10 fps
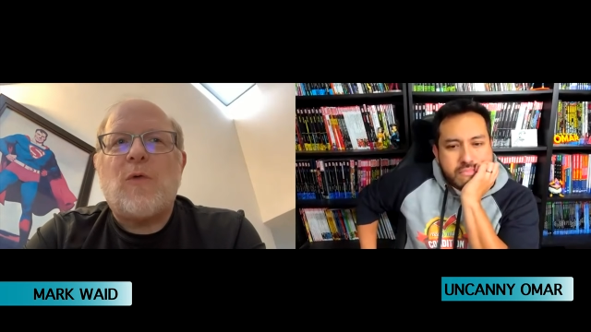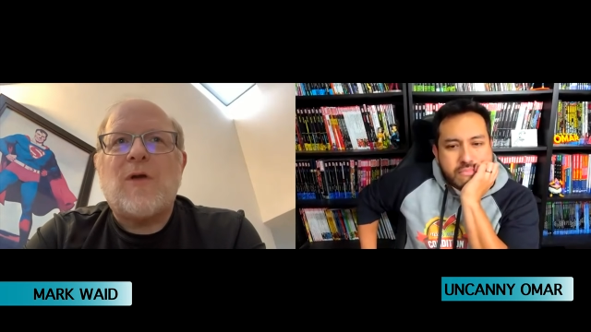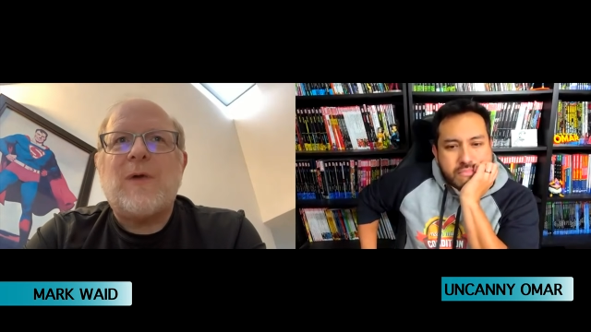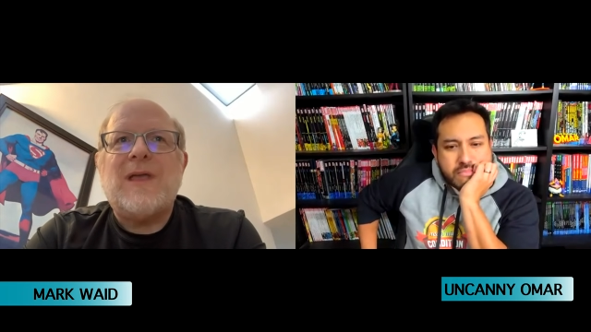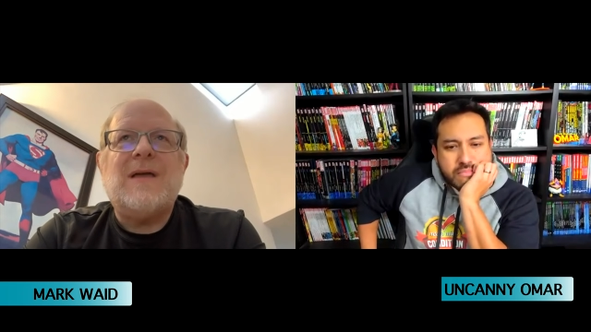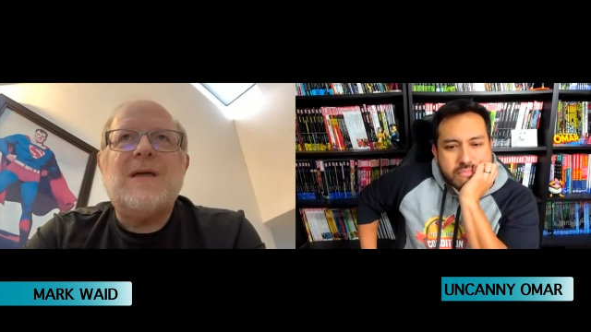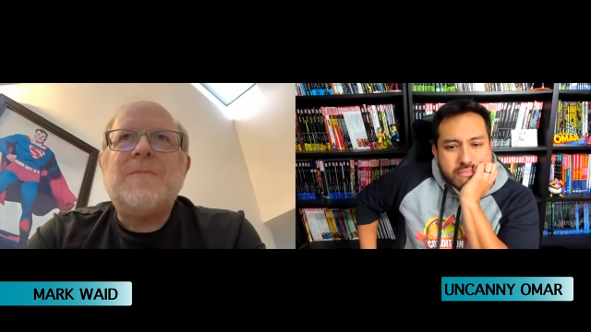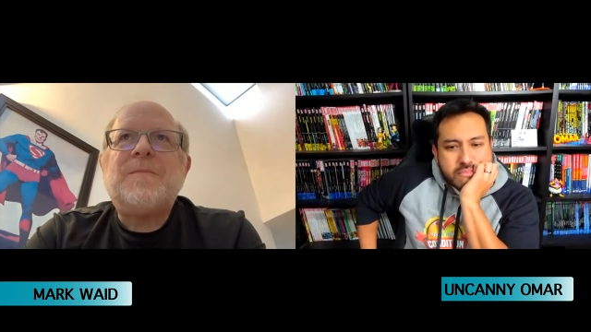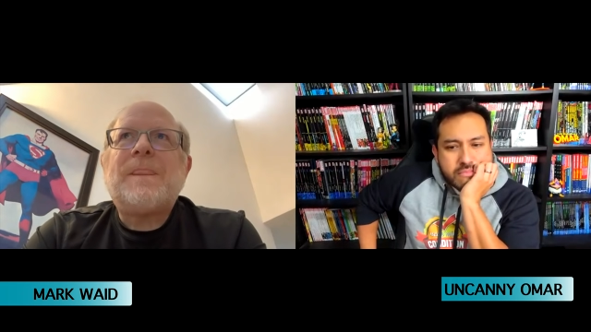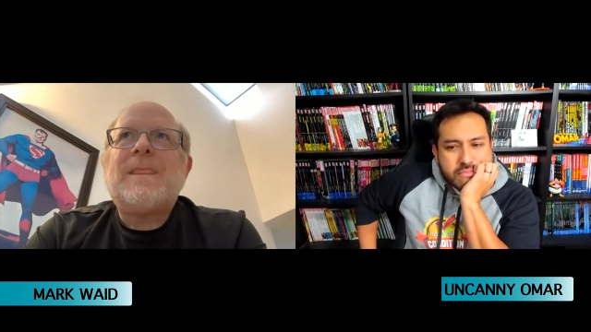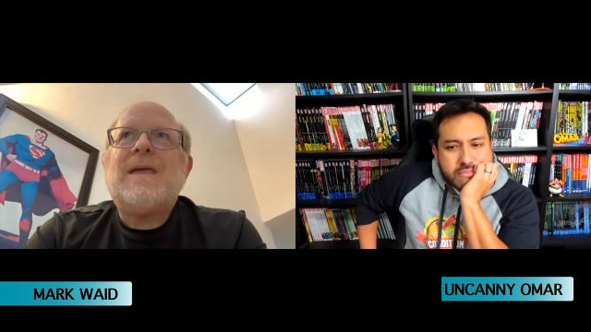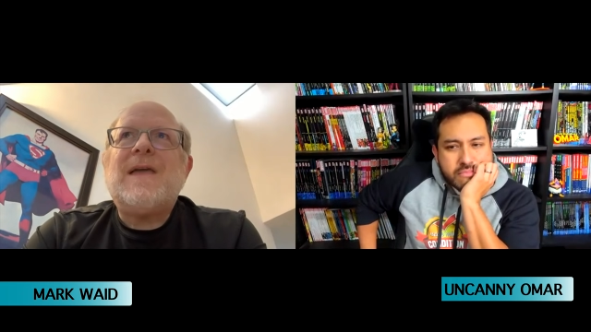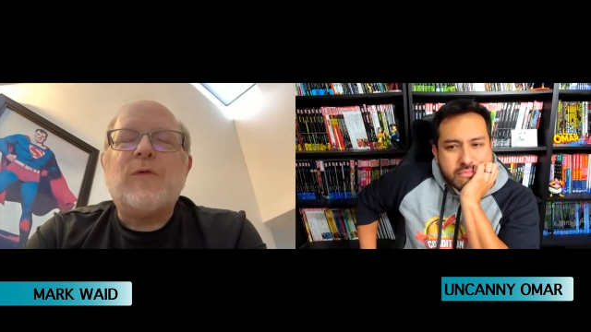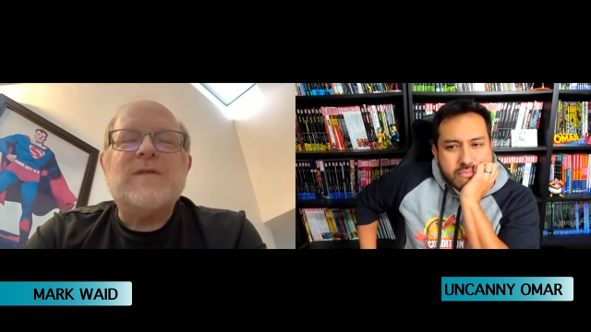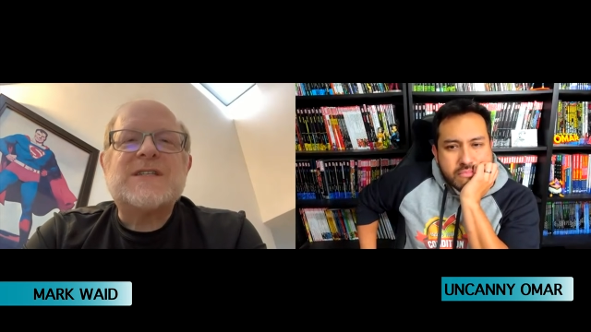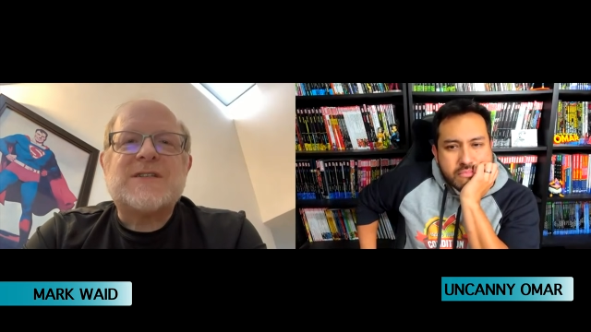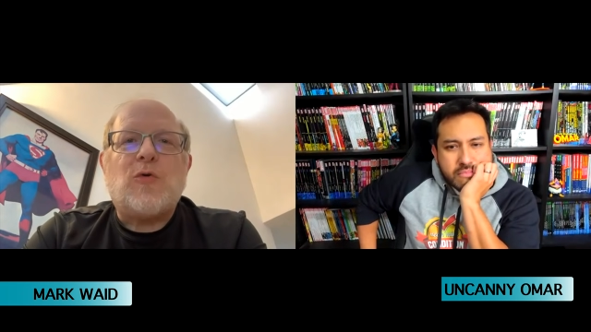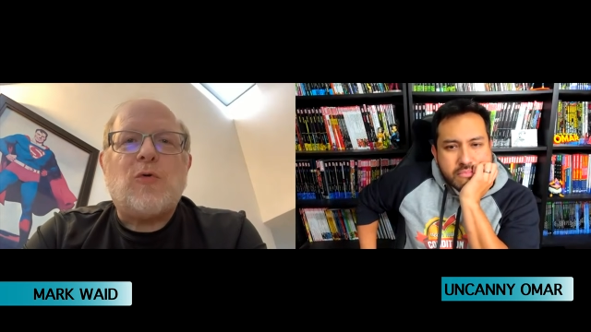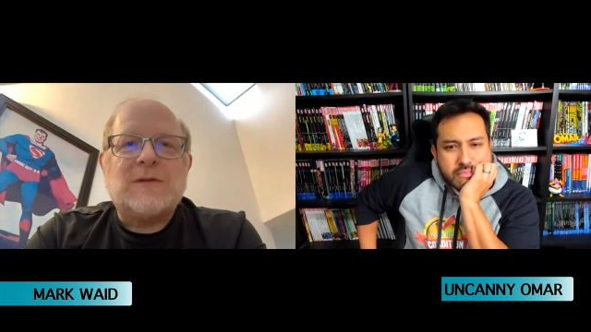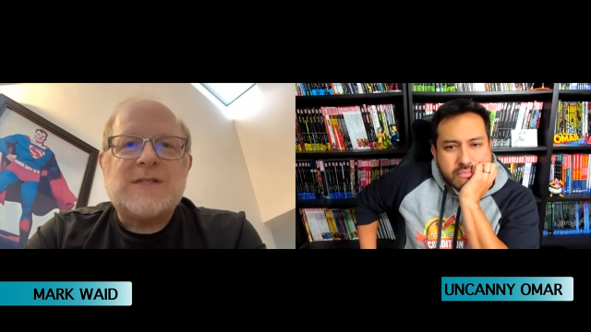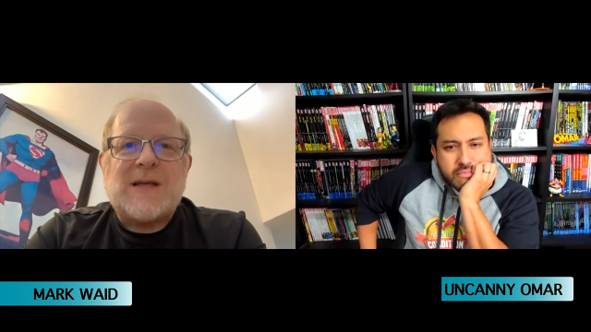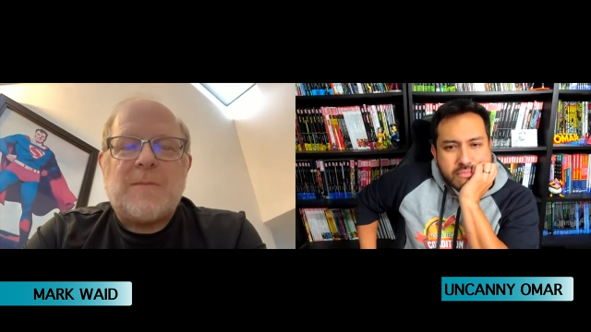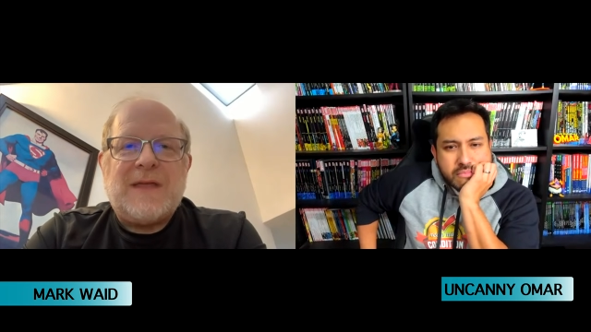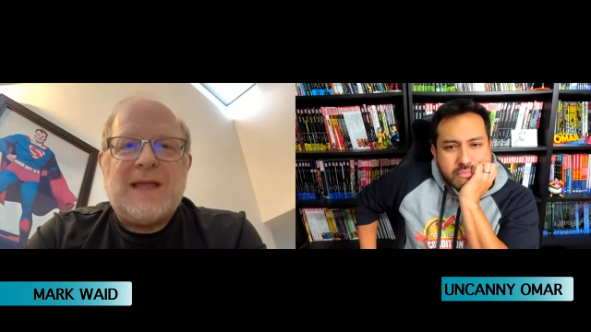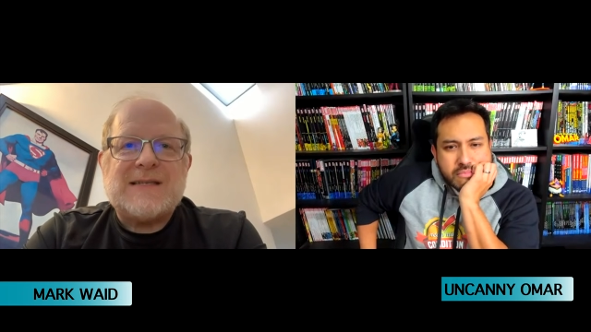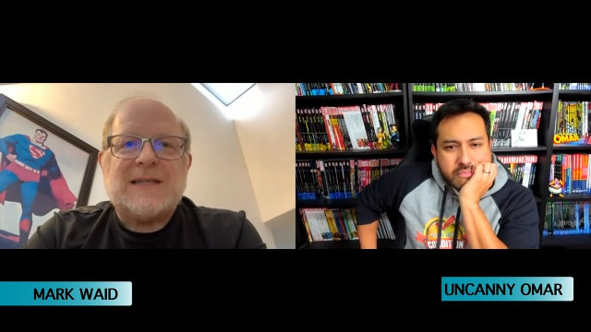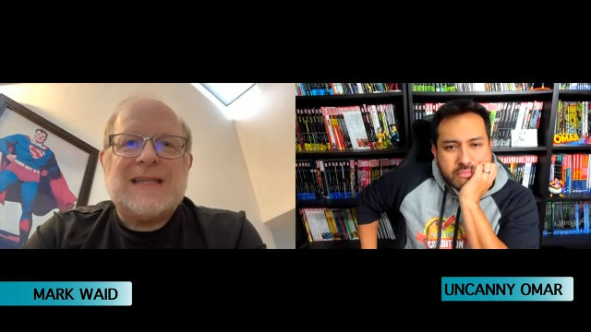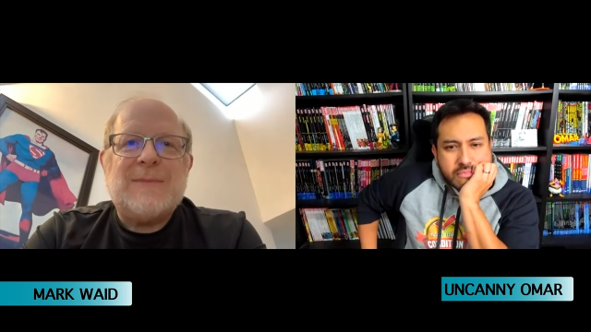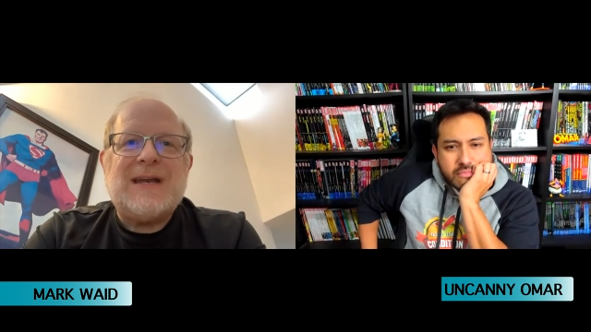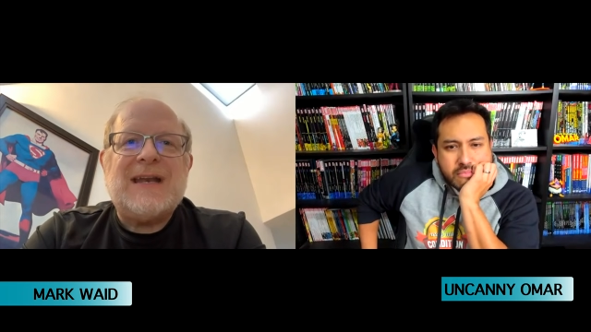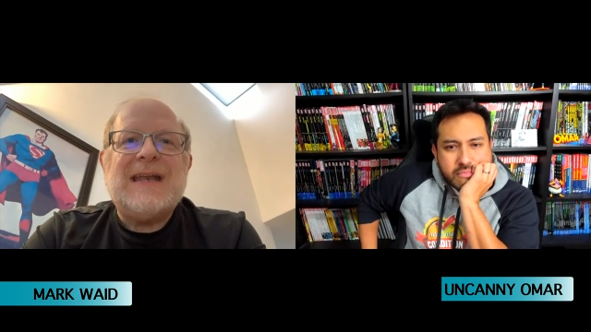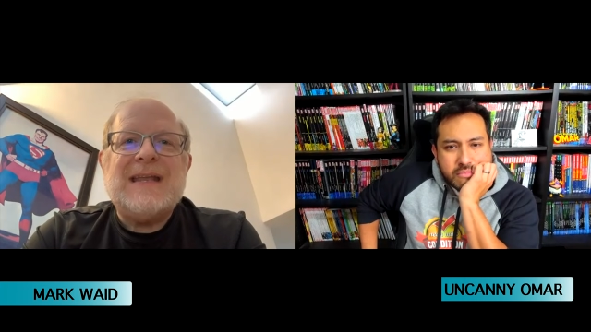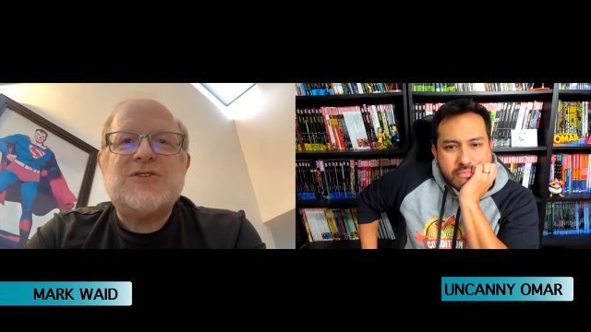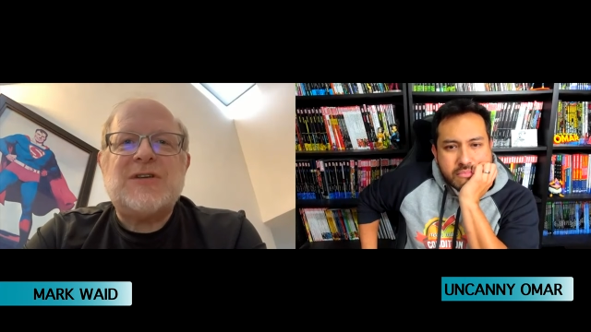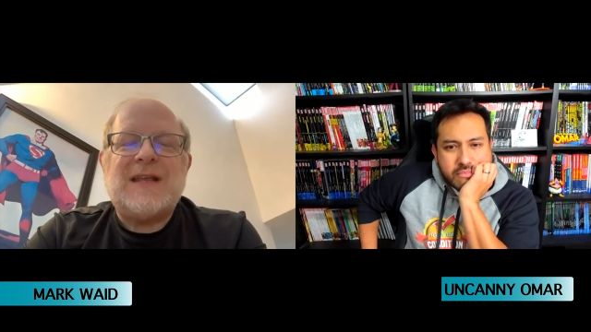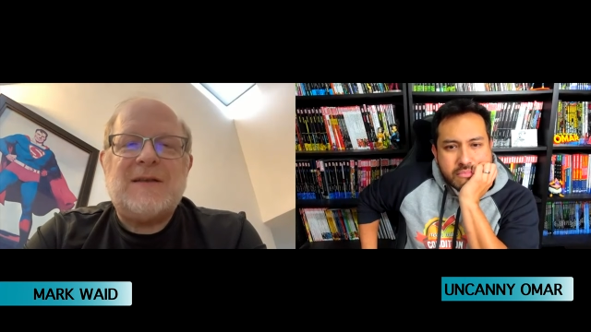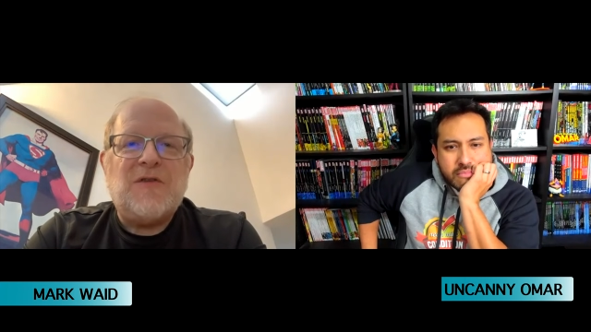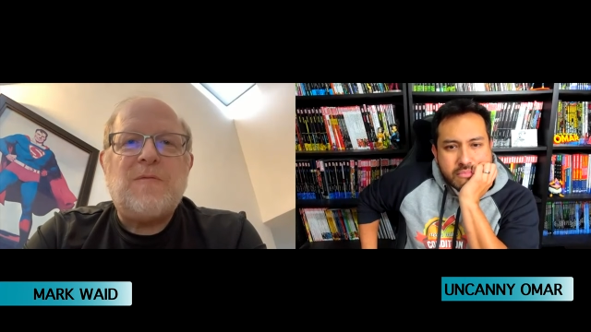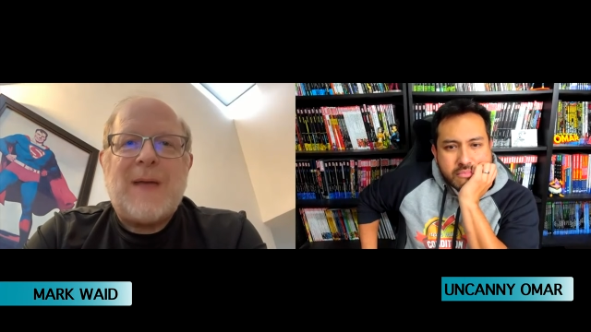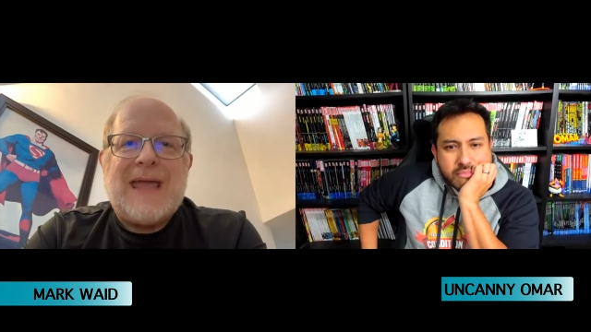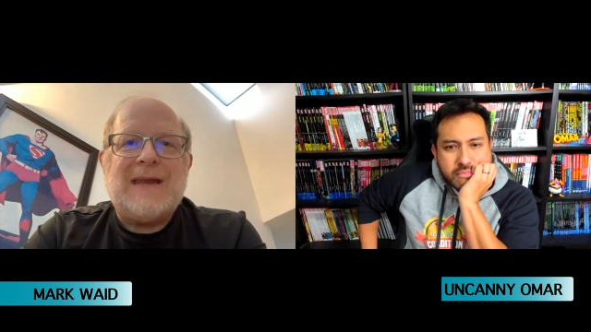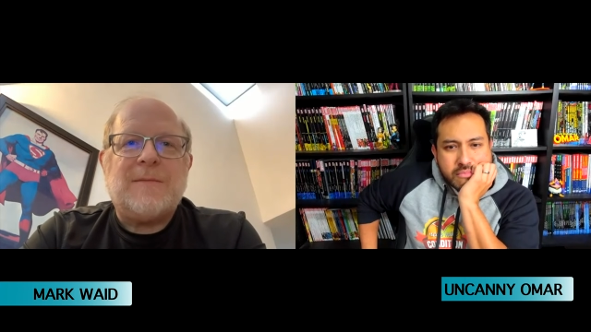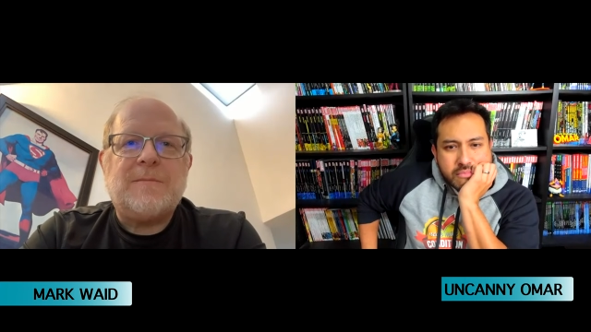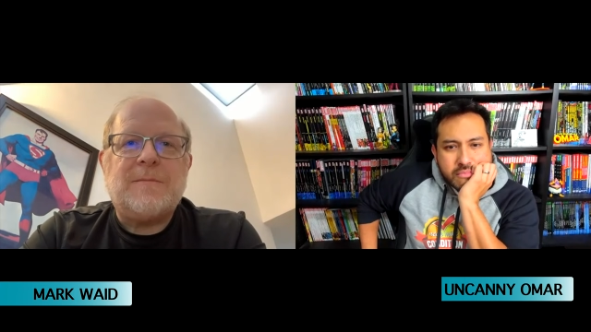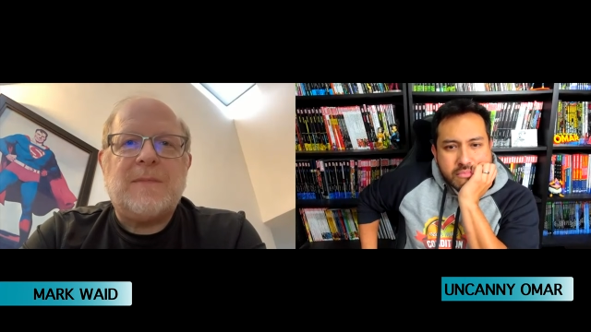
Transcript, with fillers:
Speaker 1: What do we, if we've sold something as a limited edition and you've paid a,